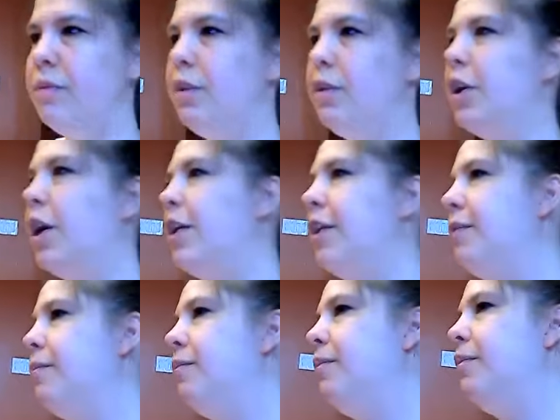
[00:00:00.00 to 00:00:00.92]
You got it.
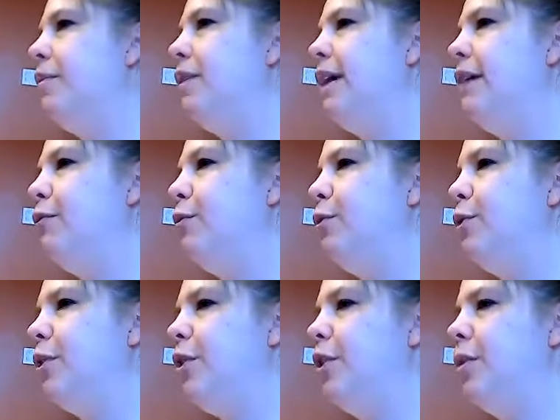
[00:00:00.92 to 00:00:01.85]
Downward
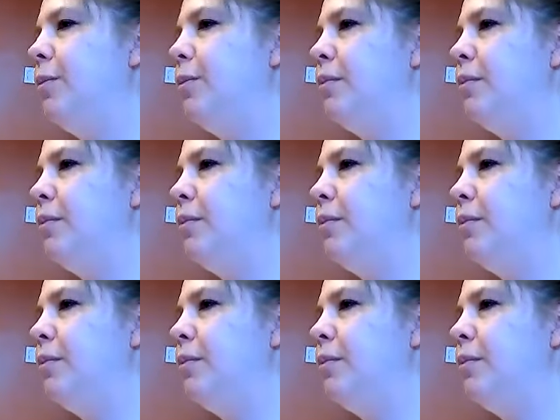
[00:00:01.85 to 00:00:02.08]
dog.